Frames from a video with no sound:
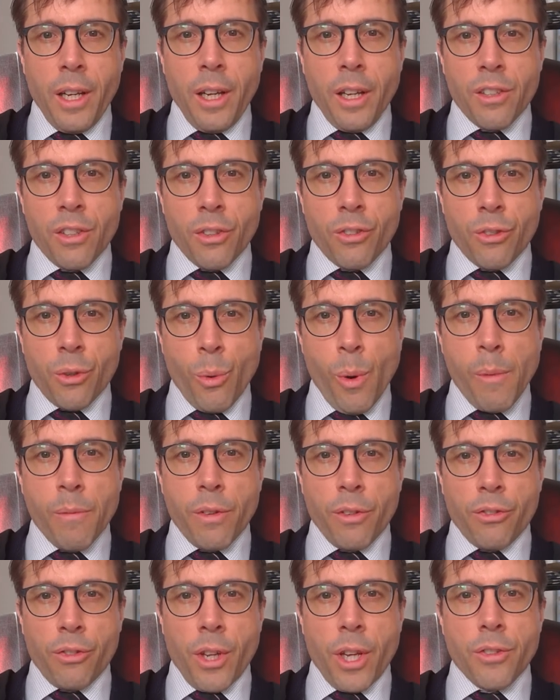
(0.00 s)
just to
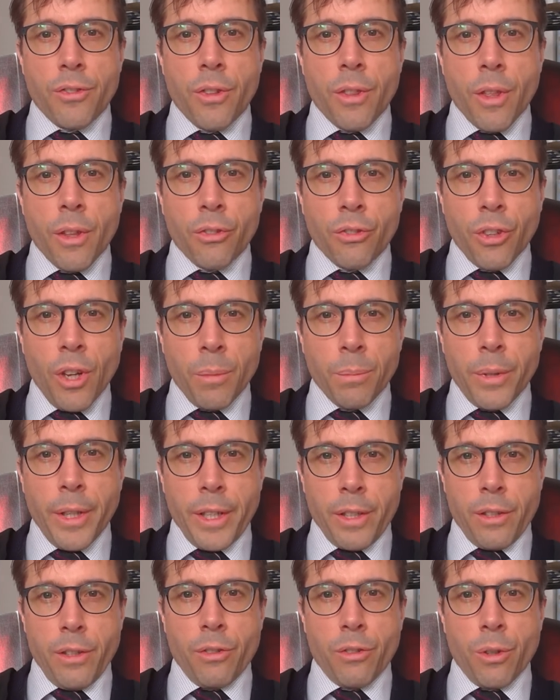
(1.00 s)
emphasize that the
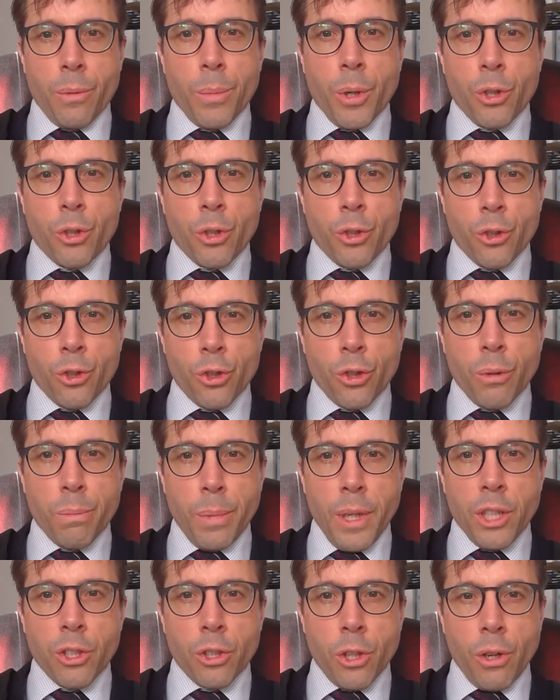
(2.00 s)
sampling distribution should
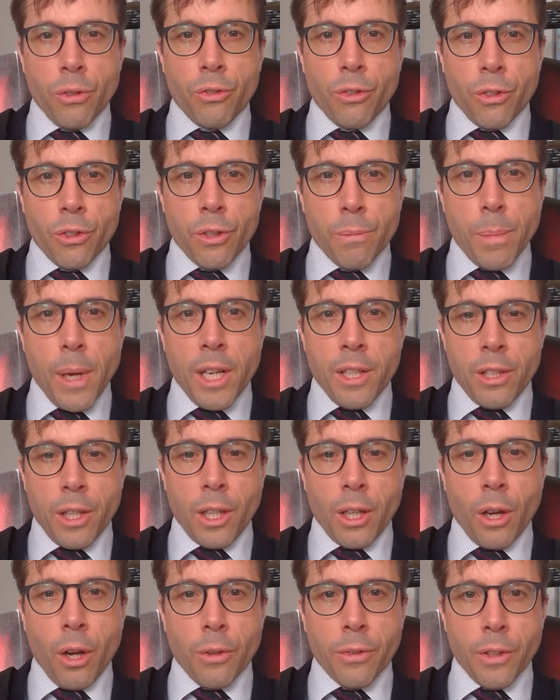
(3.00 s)
be chosen
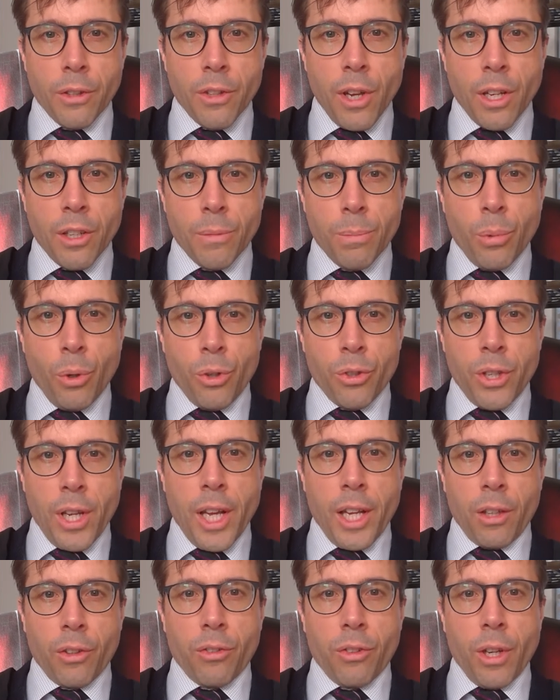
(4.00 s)
depending on the data point
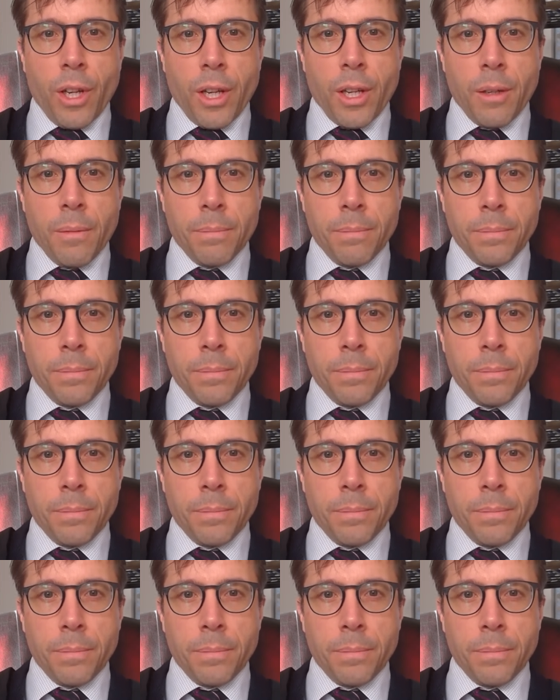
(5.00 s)
xi.